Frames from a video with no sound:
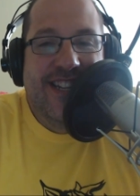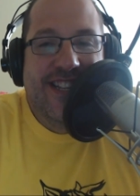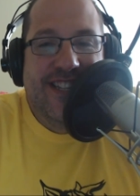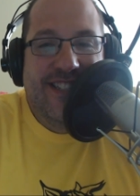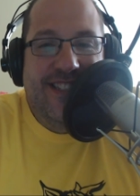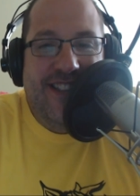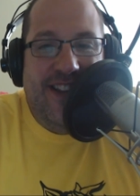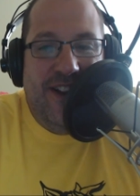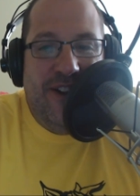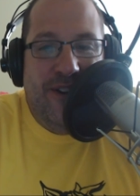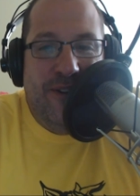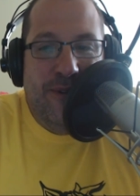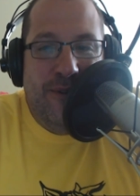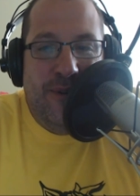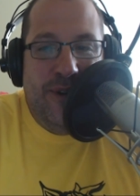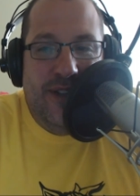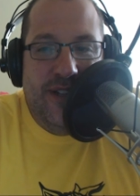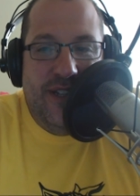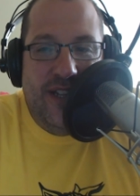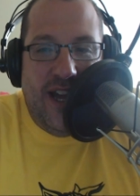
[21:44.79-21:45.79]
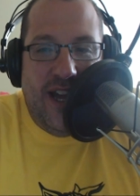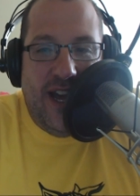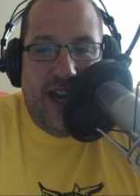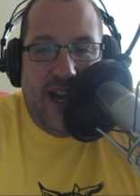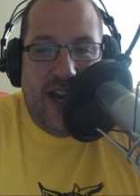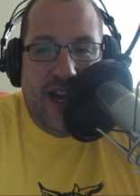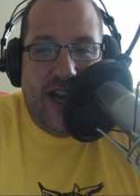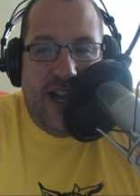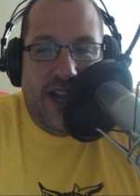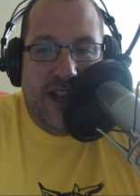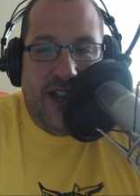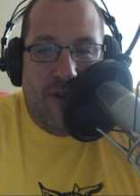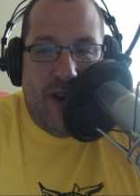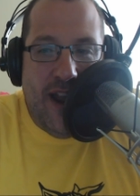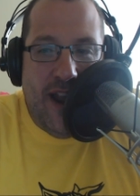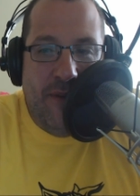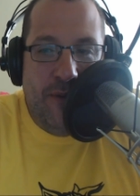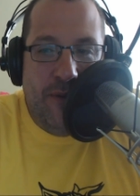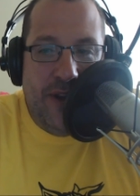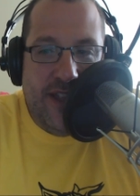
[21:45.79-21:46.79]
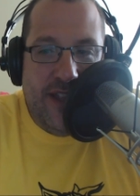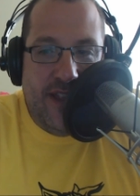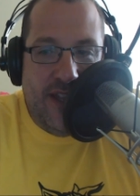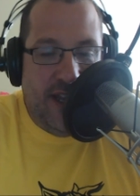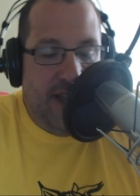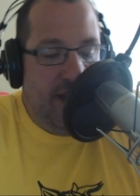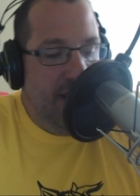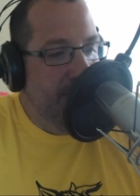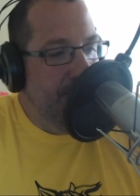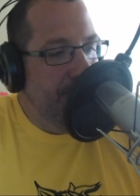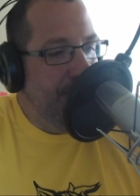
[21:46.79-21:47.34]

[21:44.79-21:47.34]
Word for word: So, uh, Grant, what do you think?